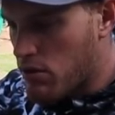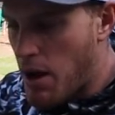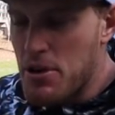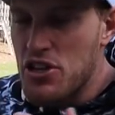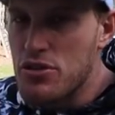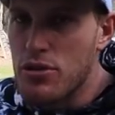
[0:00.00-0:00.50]
I
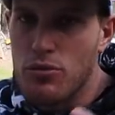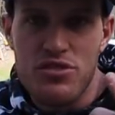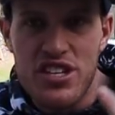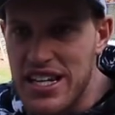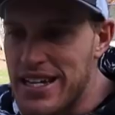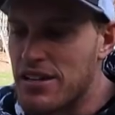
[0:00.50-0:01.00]
mean, you don't
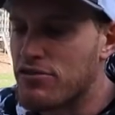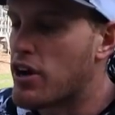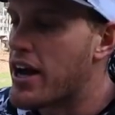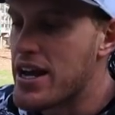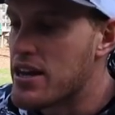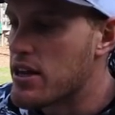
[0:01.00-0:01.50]
need to
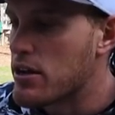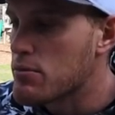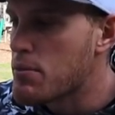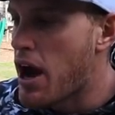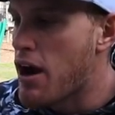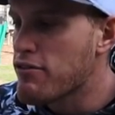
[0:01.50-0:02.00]
fry anything.
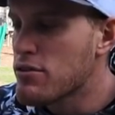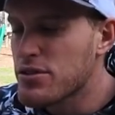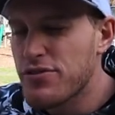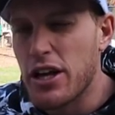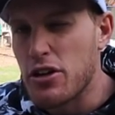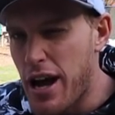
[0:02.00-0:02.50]
But I almost
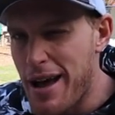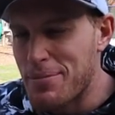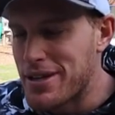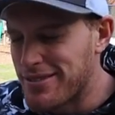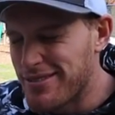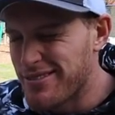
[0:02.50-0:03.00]
feel like
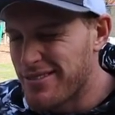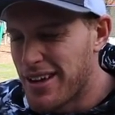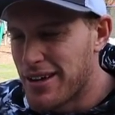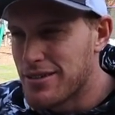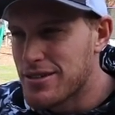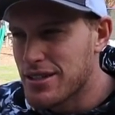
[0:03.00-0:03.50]
crappie,
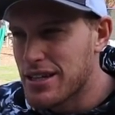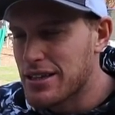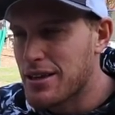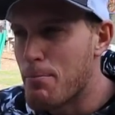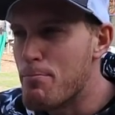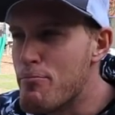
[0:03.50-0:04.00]
to get
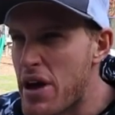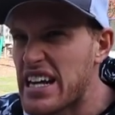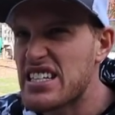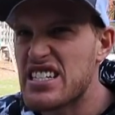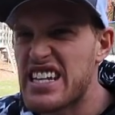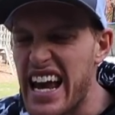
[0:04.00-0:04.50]
the
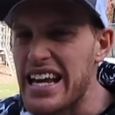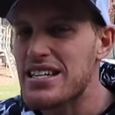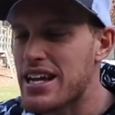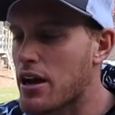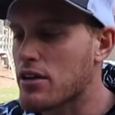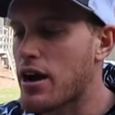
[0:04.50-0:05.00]
best
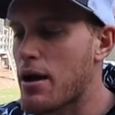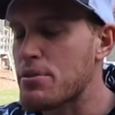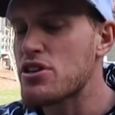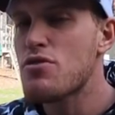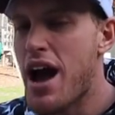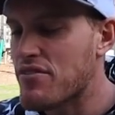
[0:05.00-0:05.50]
taste out of
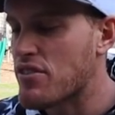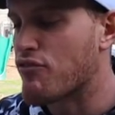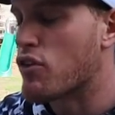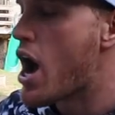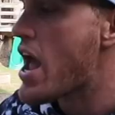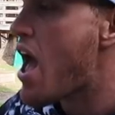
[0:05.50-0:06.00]
crappie, you have to fry